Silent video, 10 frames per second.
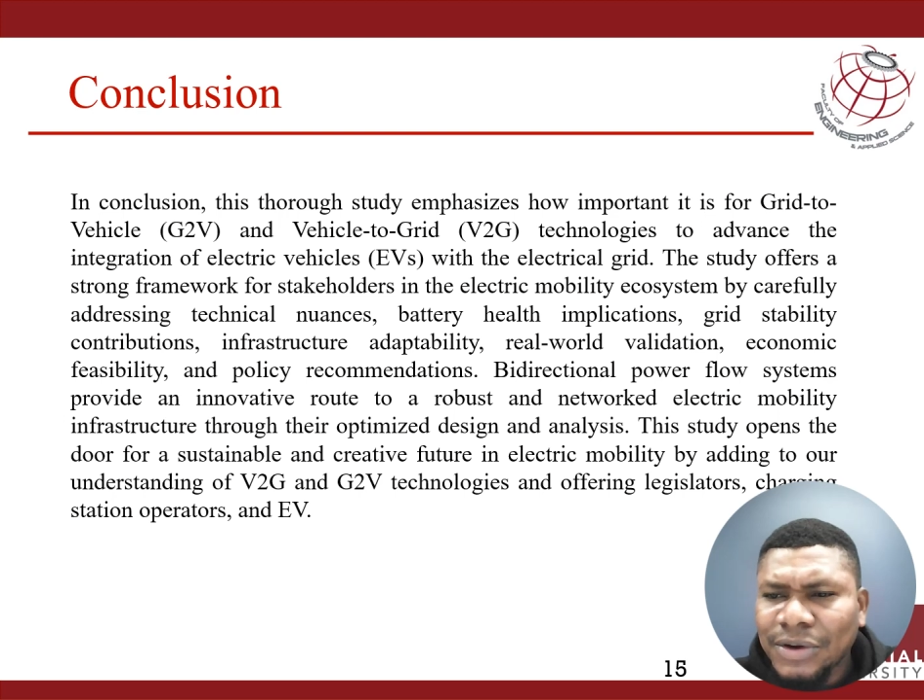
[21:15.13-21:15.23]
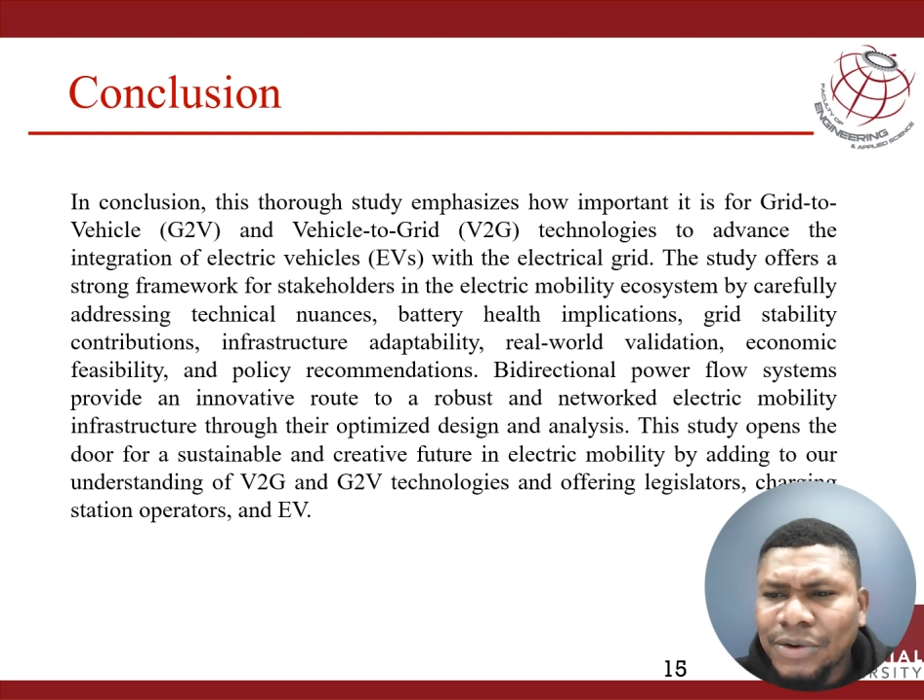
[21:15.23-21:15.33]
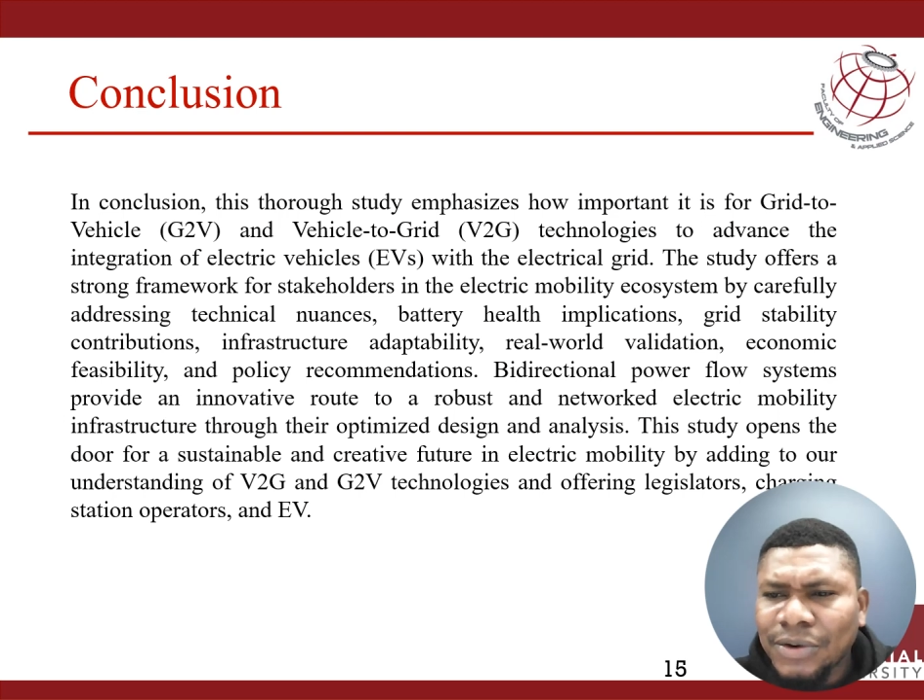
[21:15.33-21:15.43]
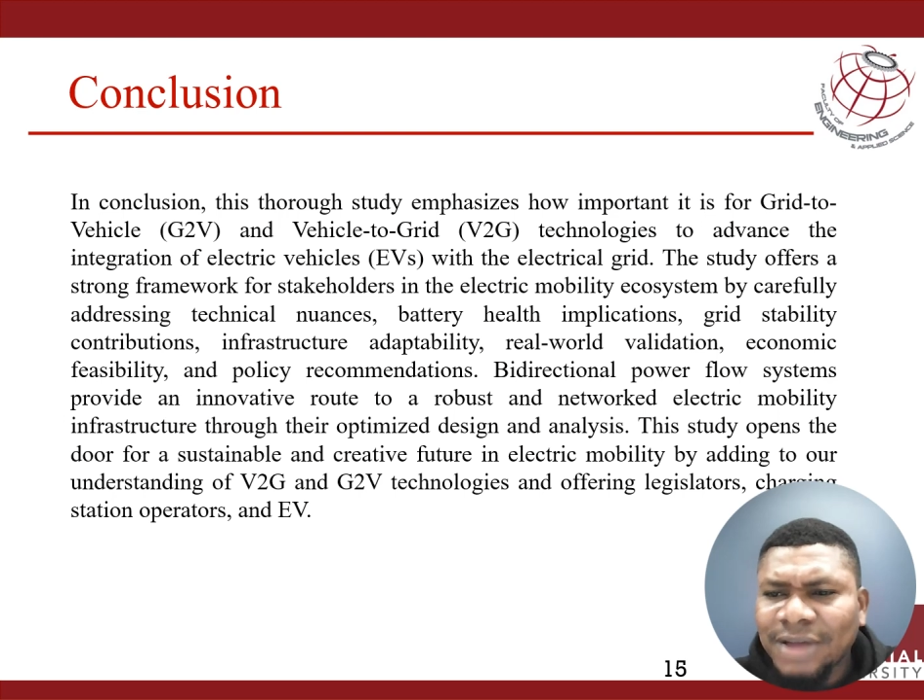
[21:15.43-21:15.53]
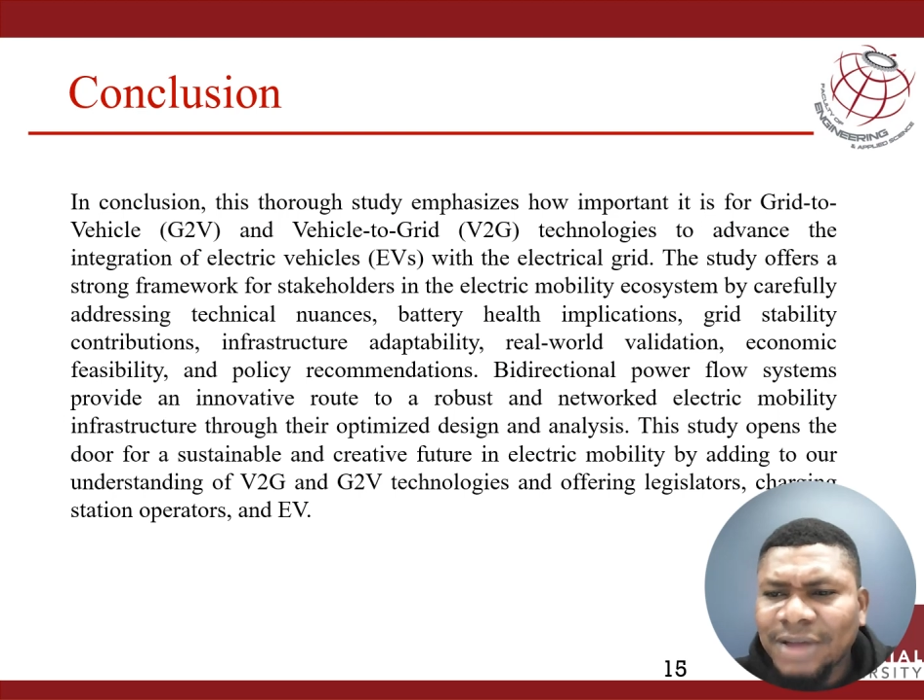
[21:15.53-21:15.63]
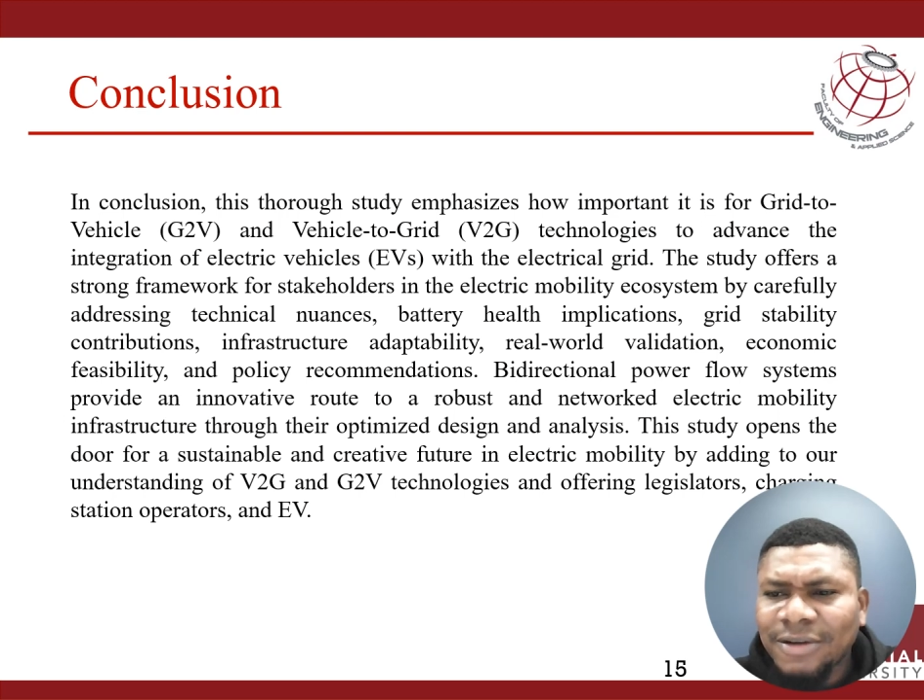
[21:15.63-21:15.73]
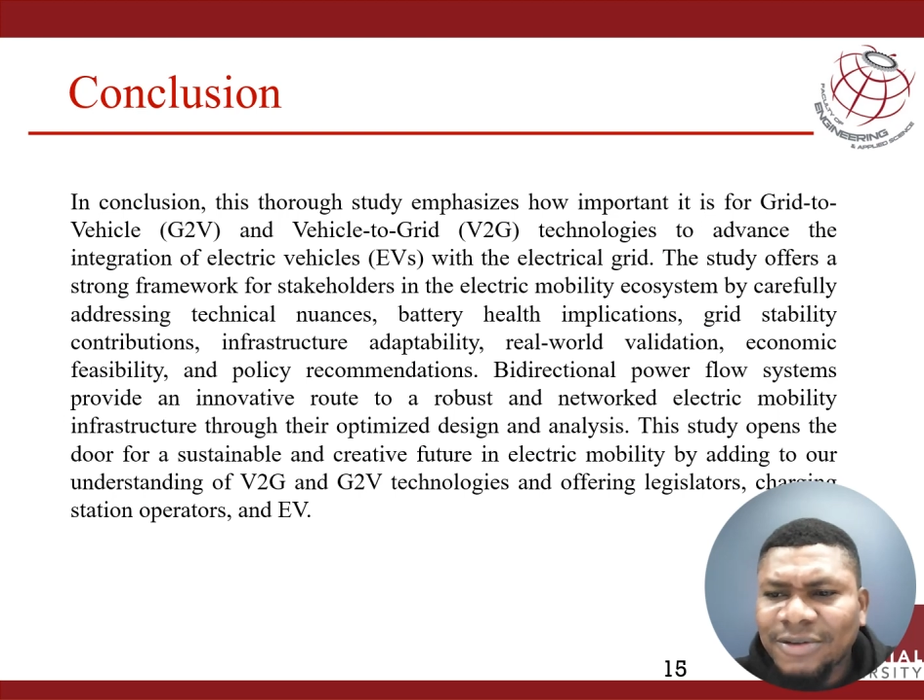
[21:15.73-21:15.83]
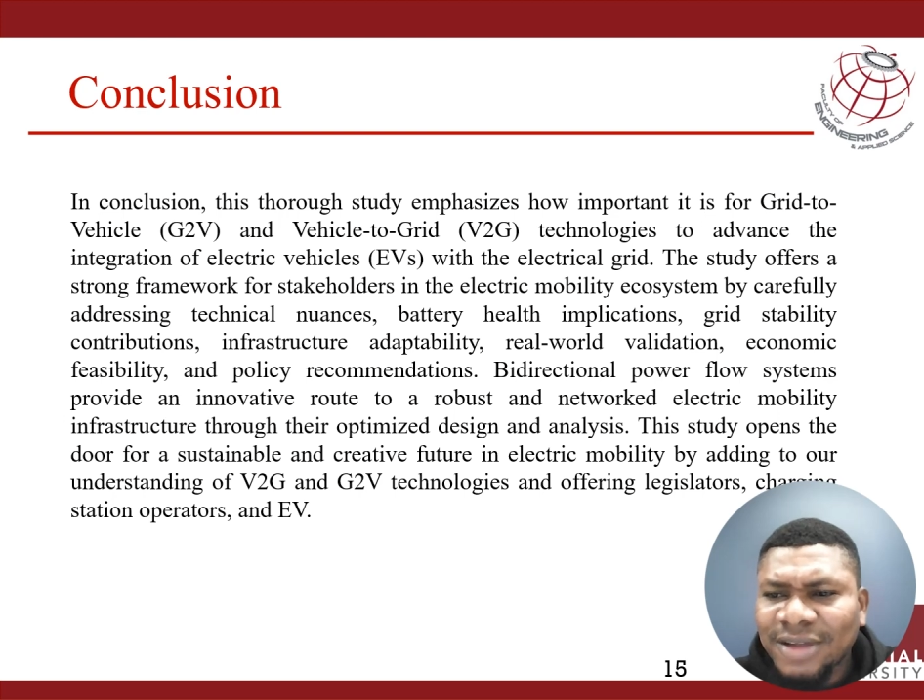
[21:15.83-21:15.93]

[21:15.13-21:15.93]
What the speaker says: owners of